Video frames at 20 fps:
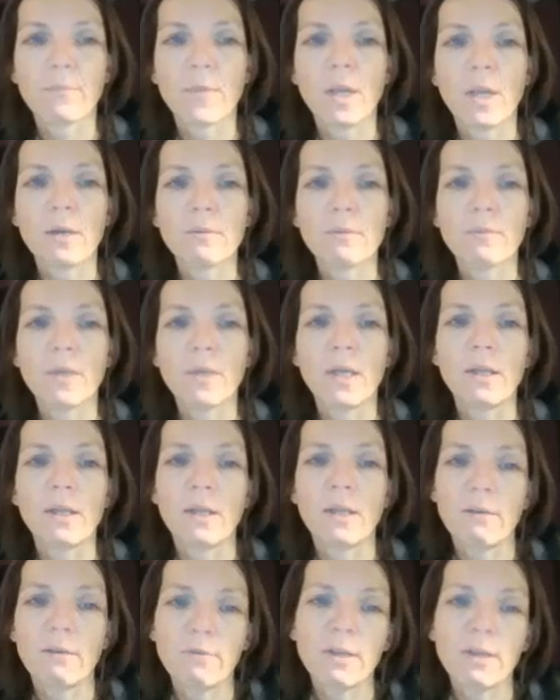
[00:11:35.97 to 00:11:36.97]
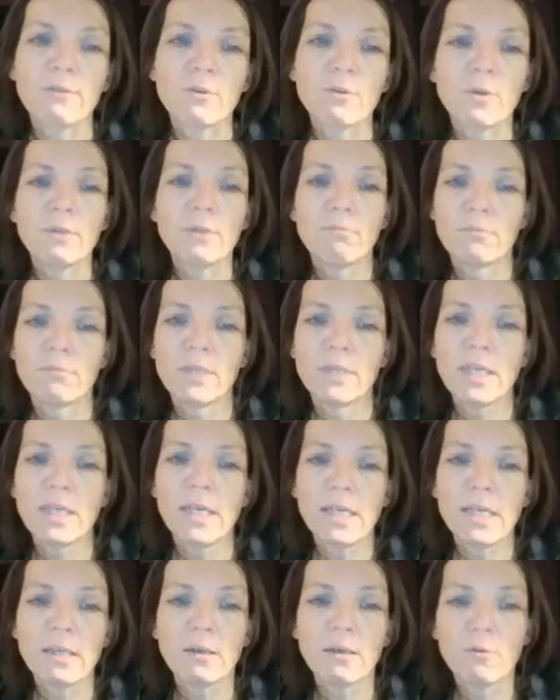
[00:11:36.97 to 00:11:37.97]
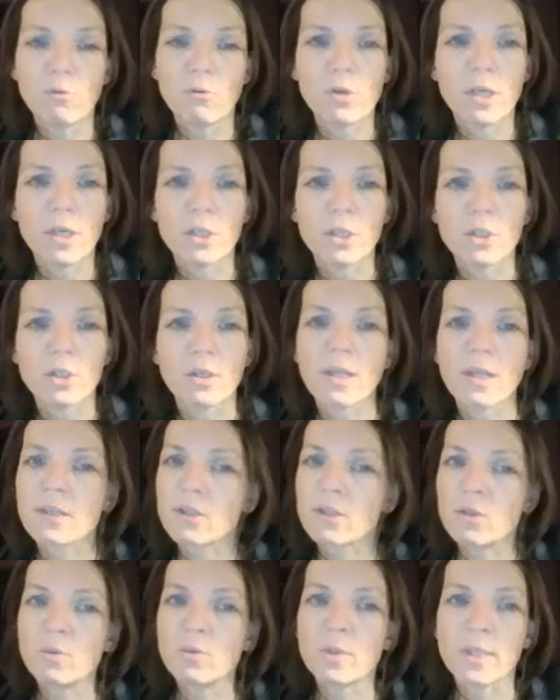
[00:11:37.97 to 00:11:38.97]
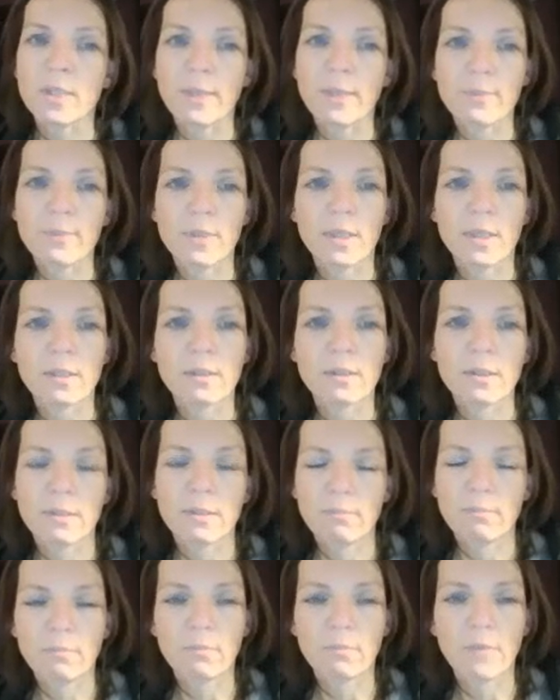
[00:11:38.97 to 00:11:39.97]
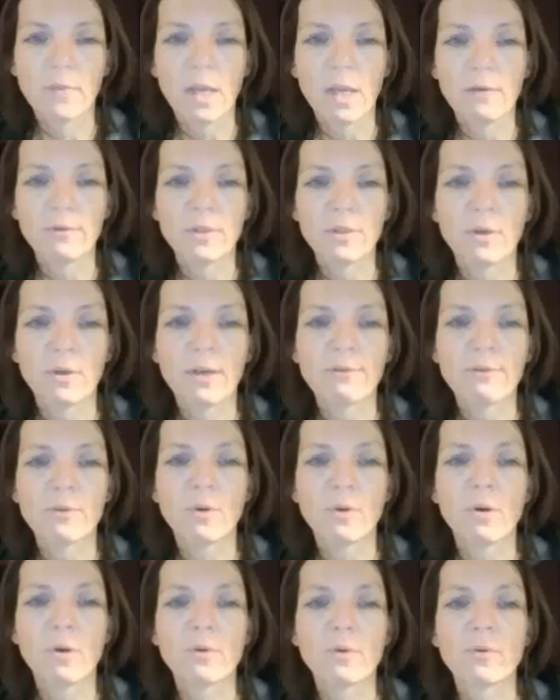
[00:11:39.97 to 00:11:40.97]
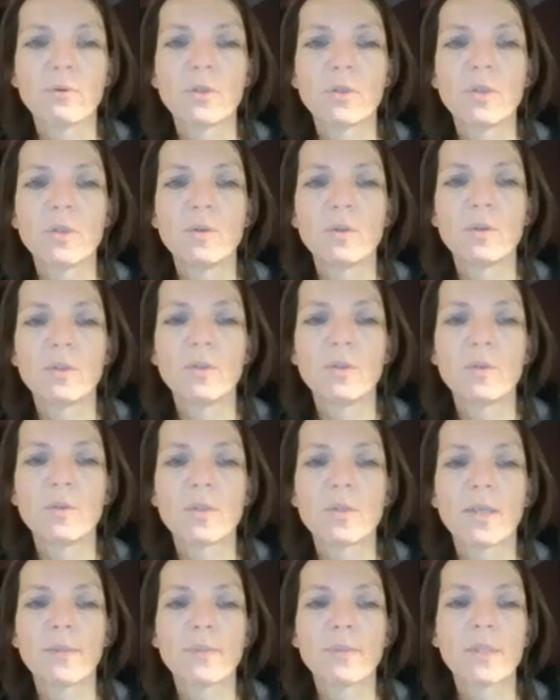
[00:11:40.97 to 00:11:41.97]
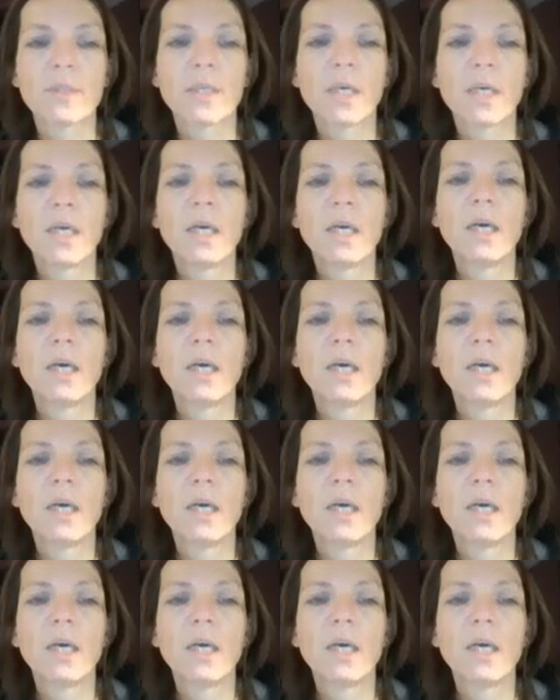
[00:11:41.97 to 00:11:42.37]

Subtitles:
Yeah, and then we have to delete the quotation. That's 2 steps. Yeah, we don't have to go through two steps.